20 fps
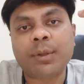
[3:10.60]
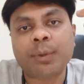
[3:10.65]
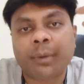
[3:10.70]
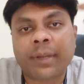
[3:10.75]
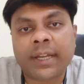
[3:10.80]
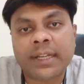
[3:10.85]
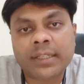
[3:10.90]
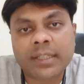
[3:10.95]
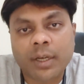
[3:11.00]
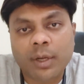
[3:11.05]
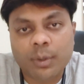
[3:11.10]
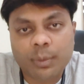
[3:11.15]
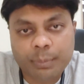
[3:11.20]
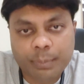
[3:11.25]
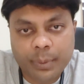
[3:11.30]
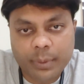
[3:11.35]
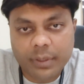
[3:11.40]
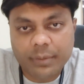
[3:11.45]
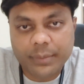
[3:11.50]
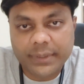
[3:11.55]
to get the
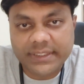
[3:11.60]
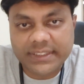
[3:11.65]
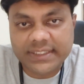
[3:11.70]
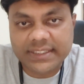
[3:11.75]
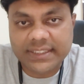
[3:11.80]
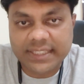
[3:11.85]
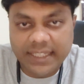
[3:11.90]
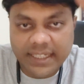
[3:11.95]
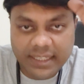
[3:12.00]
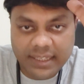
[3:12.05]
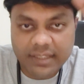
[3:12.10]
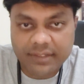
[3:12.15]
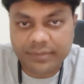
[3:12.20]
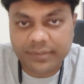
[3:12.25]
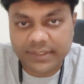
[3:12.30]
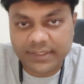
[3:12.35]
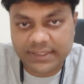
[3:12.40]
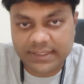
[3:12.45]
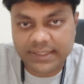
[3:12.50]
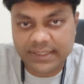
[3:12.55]
output which is there in the
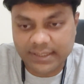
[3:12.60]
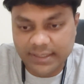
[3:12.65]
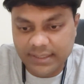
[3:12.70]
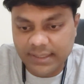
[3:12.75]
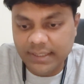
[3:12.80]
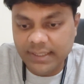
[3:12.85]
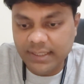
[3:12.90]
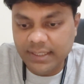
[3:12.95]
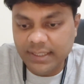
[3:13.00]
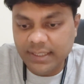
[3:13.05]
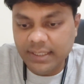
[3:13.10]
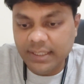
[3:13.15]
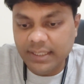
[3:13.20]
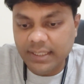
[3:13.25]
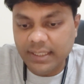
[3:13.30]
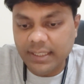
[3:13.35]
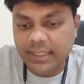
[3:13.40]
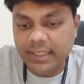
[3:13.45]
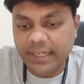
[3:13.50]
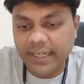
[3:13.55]
first
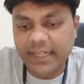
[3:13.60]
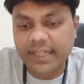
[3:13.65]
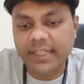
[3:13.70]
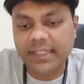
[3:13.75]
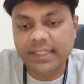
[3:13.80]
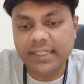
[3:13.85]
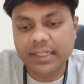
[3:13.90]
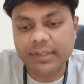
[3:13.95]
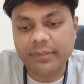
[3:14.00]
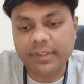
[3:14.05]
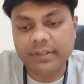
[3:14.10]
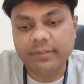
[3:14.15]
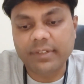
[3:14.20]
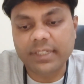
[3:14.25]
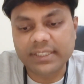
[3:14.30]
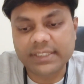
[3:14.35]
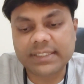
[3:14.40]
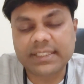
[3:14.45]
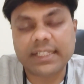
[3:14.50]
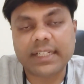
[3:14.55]
heading that we have
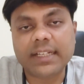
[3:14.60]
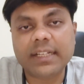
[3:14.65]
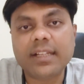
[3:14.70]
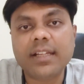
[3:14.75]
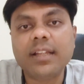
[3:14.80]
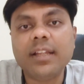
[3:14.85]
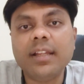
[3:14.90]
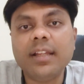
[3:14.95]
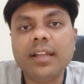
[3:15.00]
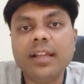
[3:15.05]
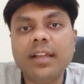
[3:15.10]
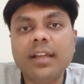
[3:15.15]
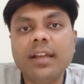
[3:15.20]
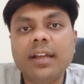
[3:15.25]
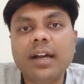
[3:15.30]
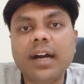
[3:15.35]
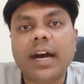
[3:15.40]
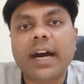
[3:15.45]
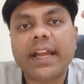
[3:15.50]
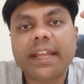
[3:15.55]
listed,
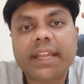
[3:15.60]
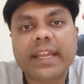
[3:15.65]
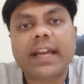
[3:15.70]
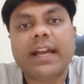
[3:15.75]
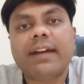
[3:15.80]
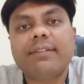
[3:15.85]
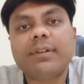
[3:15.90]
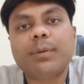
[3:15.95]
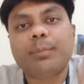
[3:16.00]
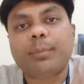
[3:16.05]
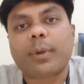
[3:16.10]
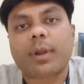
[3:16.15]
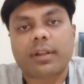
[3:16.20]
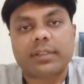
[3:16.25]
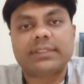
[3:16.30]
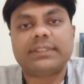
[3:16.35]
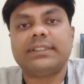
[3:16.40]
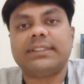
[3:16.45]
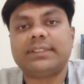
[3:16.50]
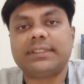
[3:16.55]
I have a
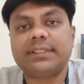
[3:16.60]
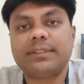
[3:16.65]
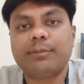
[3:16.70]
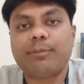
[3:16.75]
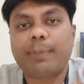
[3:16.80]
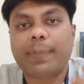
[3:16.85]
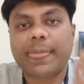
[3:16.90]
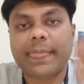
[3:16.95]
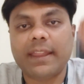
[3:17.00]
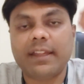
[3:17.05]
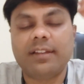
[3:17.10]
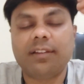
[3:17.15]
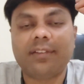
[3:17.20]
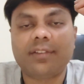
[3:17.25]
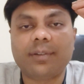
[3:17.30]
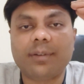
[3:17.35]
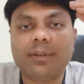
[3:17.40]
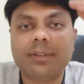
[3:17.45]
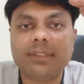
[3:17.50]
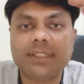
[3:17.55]
process.
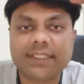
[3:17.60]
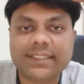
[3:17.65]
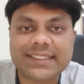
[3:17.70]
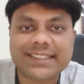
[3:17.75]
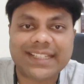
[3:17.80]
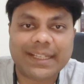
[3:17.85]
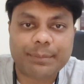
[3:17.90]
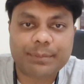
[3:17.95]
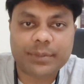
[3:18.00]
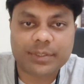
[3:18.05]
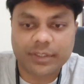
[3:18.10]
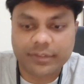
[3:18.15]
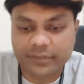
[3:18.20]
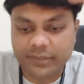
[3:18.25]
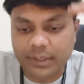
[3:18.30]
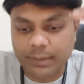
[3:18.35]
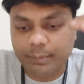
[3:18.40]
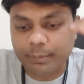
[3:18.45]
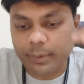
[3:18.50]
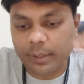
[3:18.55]
So the steps
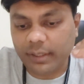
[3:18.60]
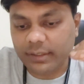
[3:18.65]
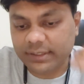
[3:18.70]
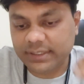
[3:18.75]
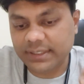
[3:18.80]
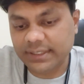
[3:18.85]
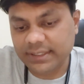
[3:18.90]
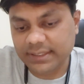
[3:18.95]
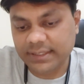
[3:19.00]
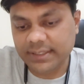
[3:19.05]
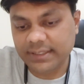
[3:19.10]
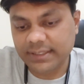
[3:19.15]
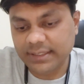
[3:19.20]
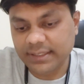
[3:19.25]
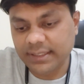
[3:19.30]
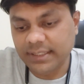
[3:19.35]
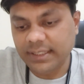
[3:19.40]
of the process